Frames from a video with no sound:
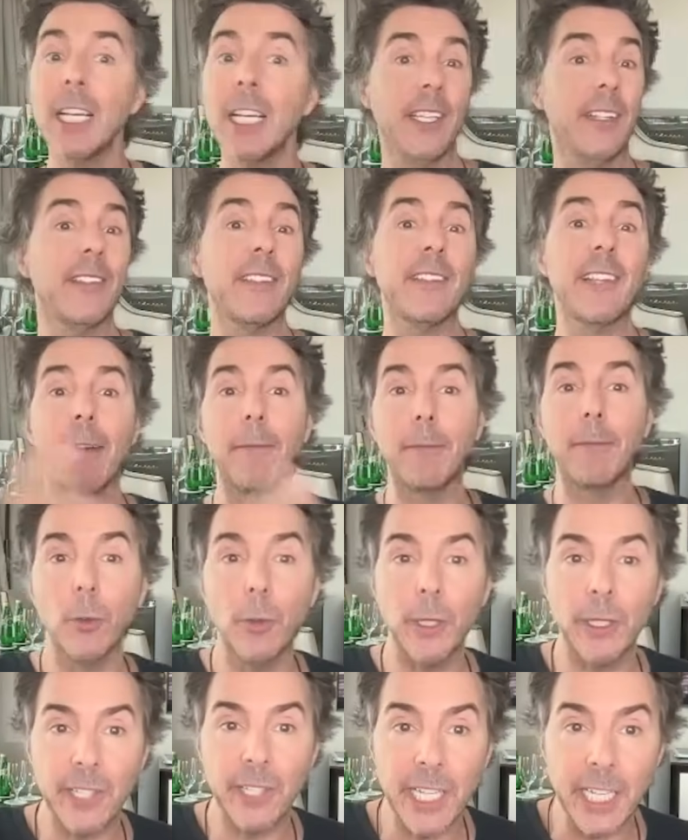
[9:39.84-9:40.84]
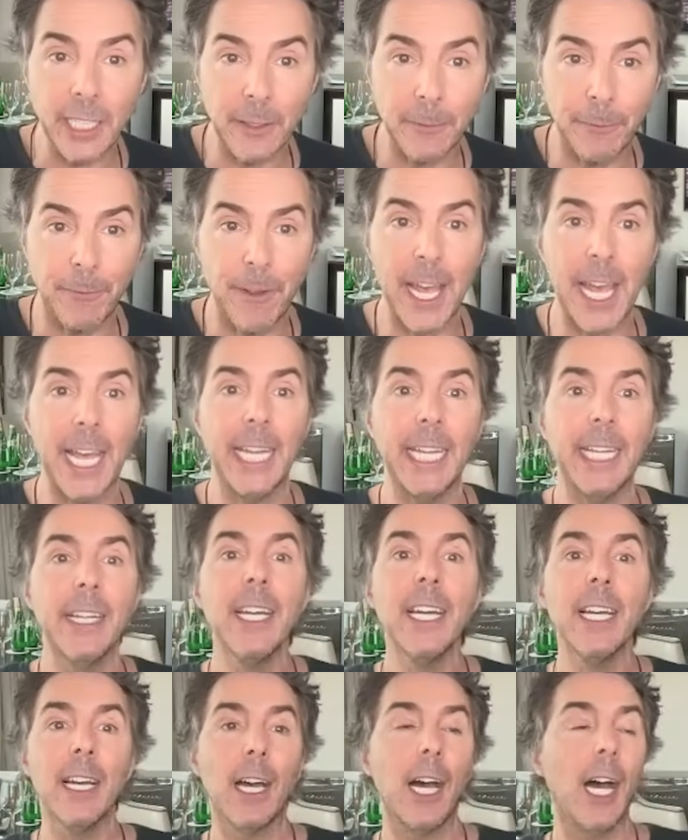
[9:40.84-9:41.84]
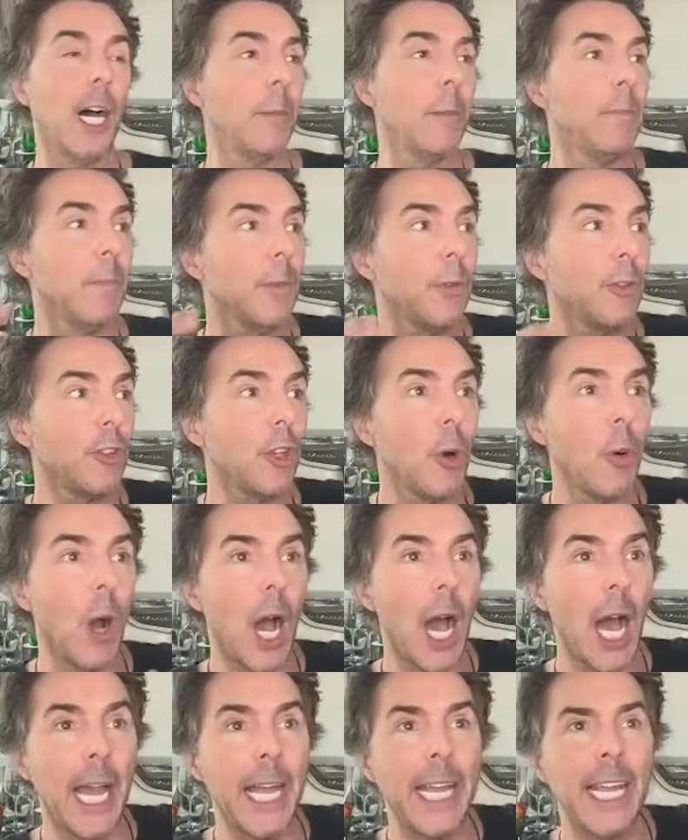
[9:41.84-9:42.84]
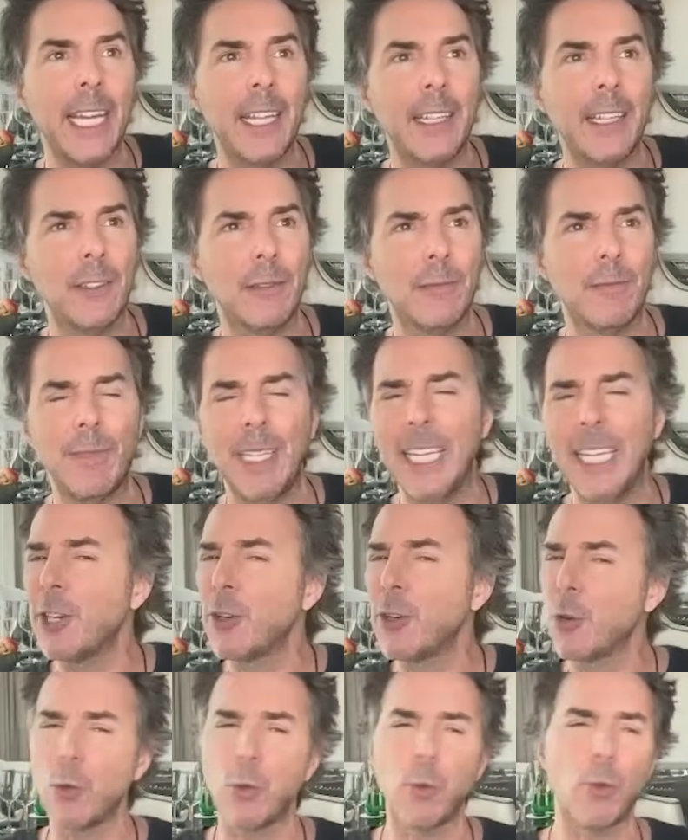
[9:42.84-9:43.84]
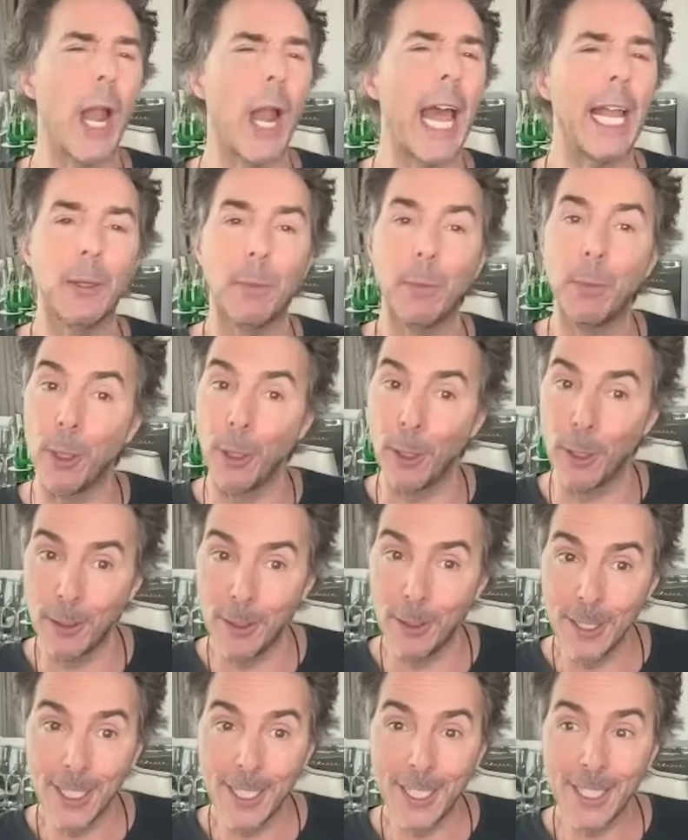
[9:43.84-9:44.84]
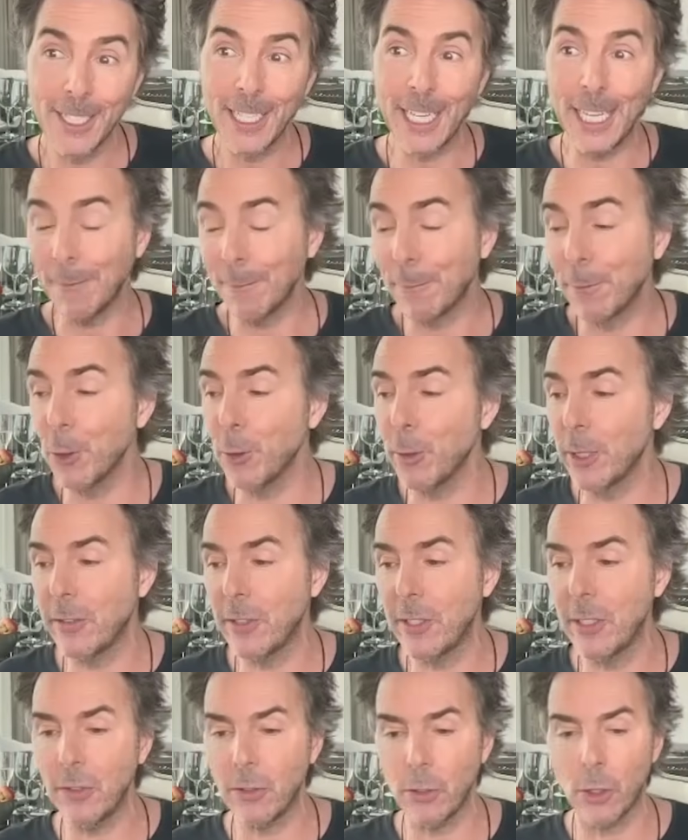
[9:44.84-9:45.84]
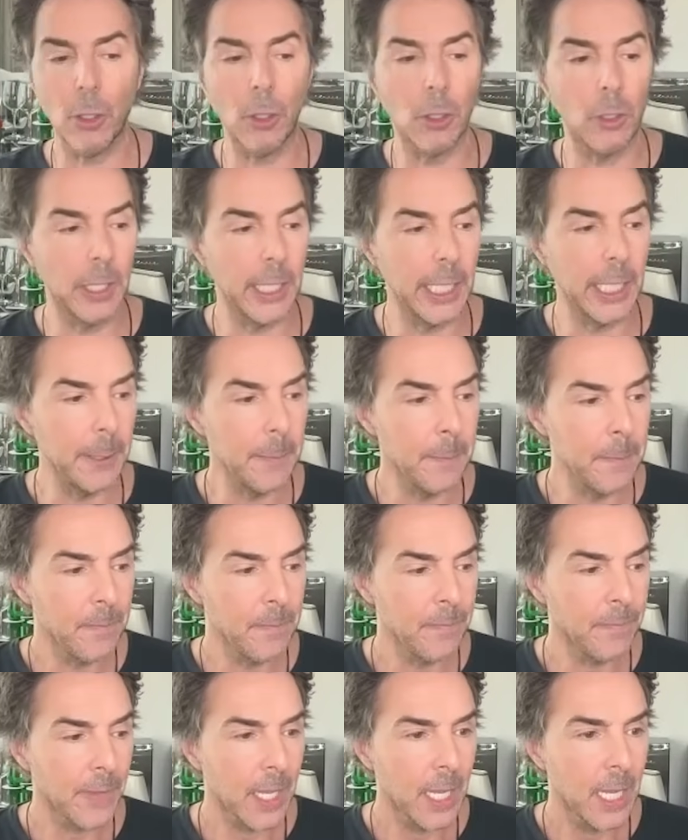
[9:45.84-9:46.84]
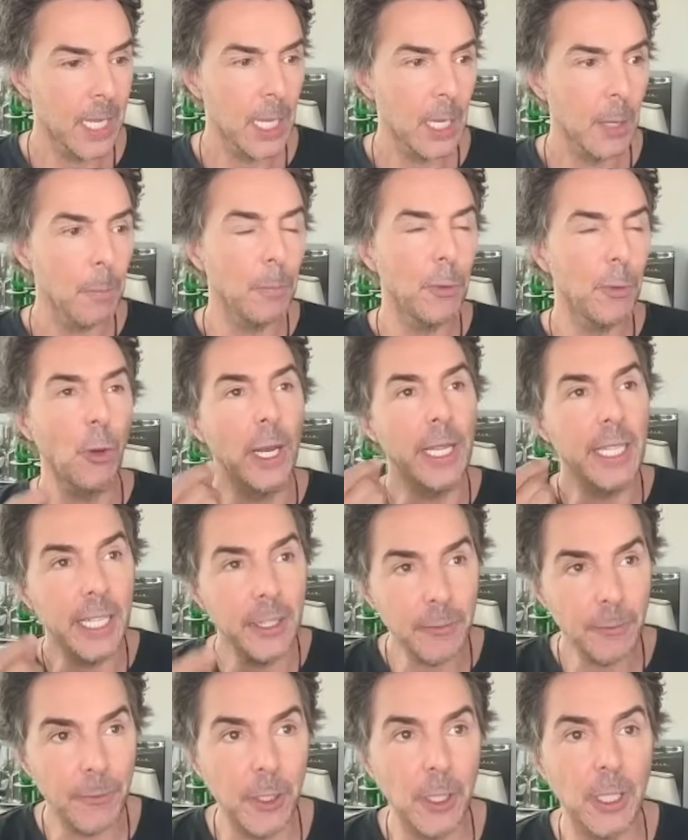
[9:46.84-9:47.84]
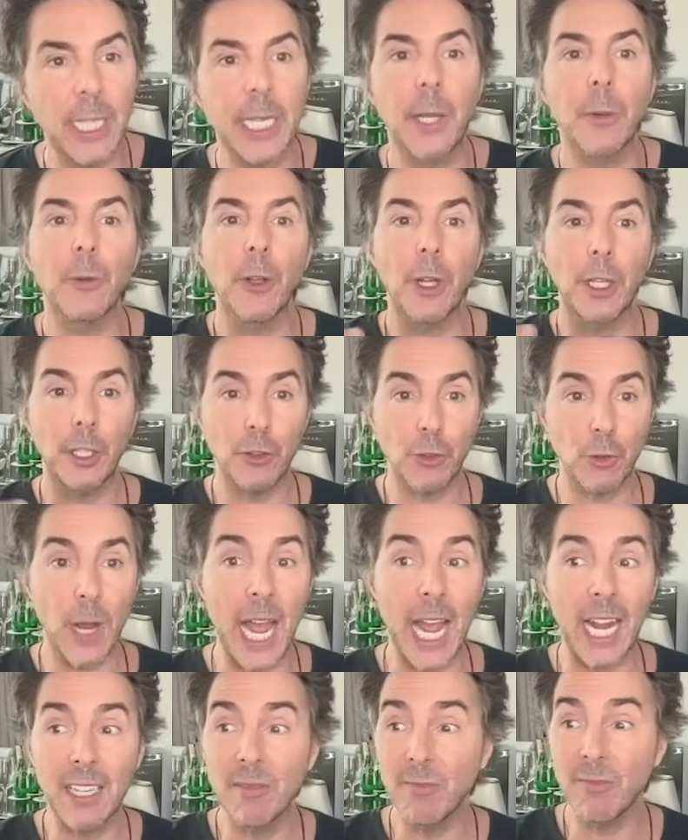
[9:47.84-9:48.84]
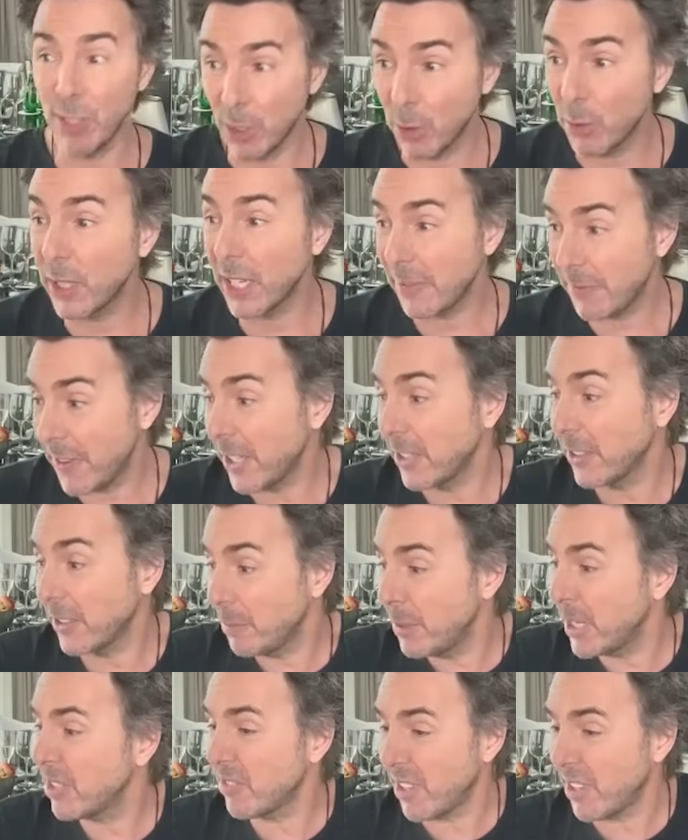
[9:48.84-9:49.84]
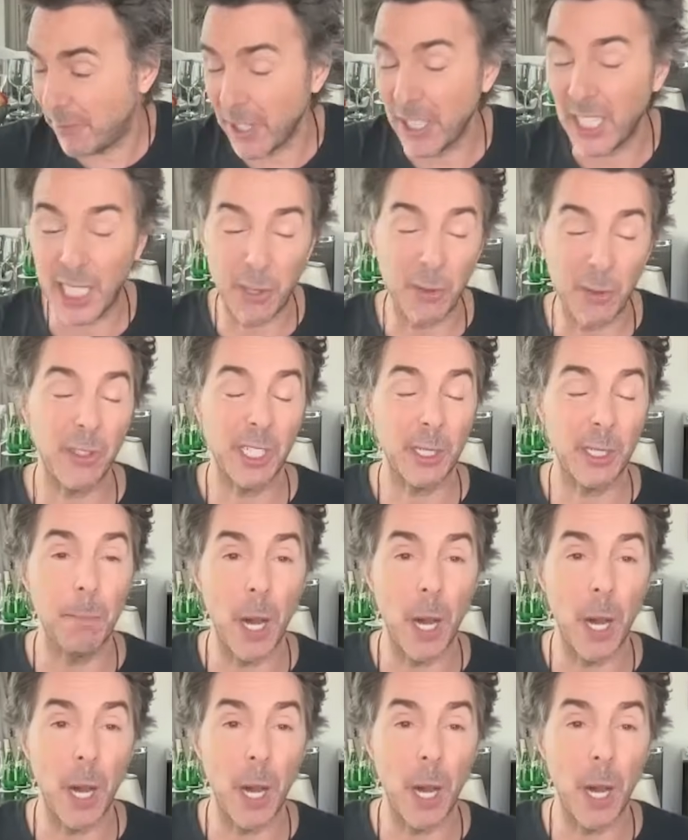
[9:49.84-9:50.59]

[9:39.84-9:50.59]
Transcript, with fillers: did several with Tina Fey. Um, so I had incredible influences early. So I didn't feel like I was on a track. You know what I felt a bit? I felt like I was in a